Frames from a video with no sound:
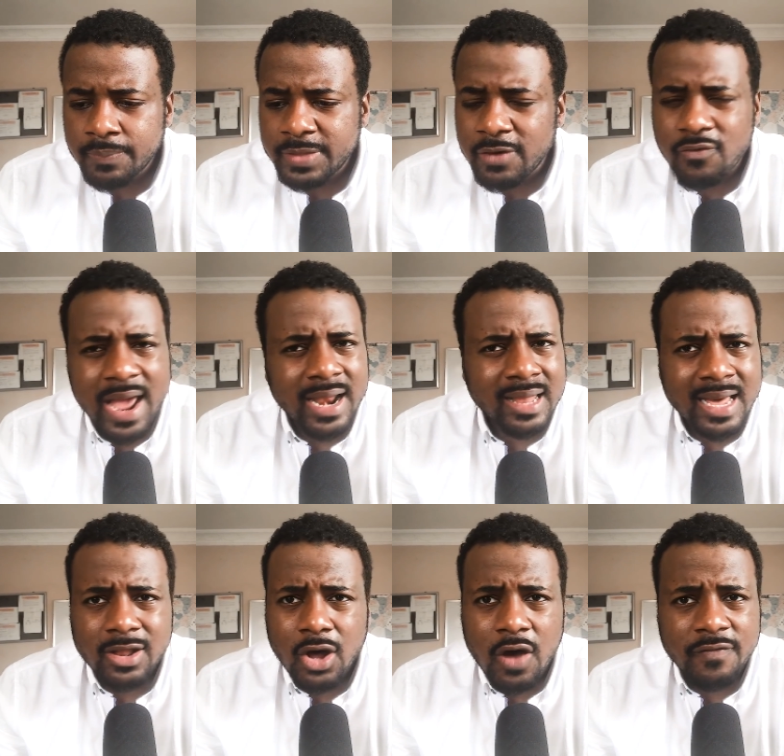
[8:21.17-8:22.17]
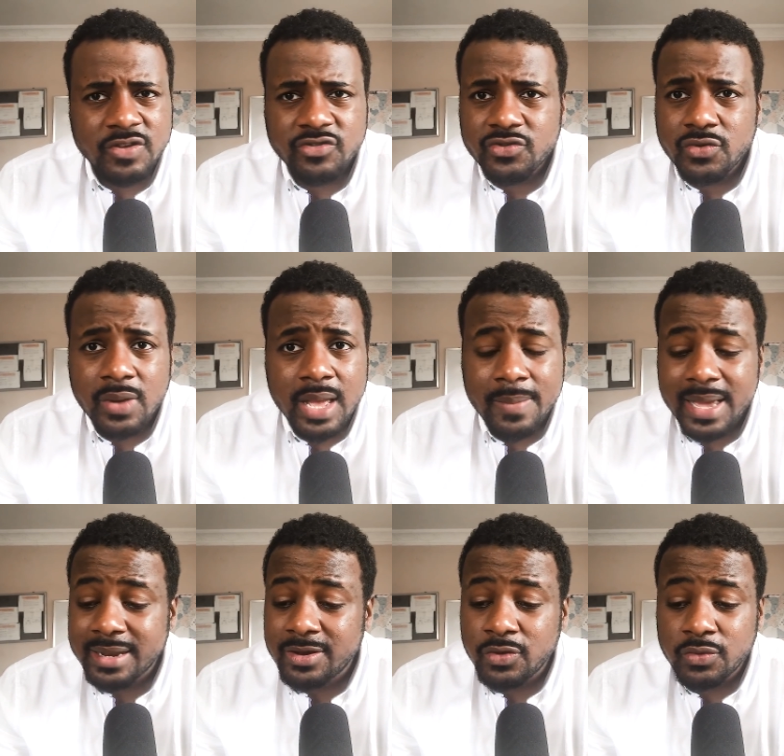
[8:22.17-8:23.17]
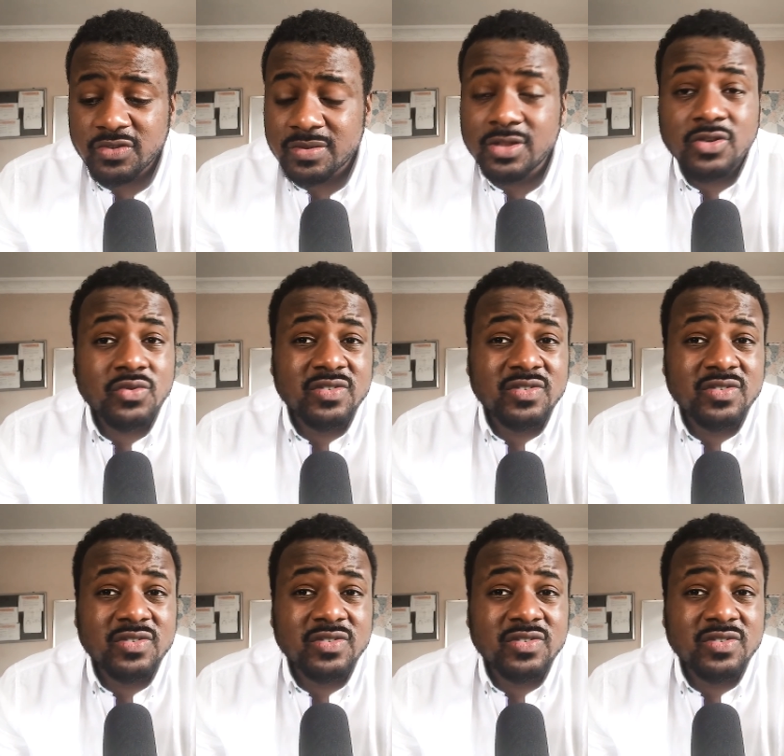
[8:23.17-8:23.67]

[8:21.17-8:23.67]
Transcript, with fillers: they ran a lot of the offense through him, and the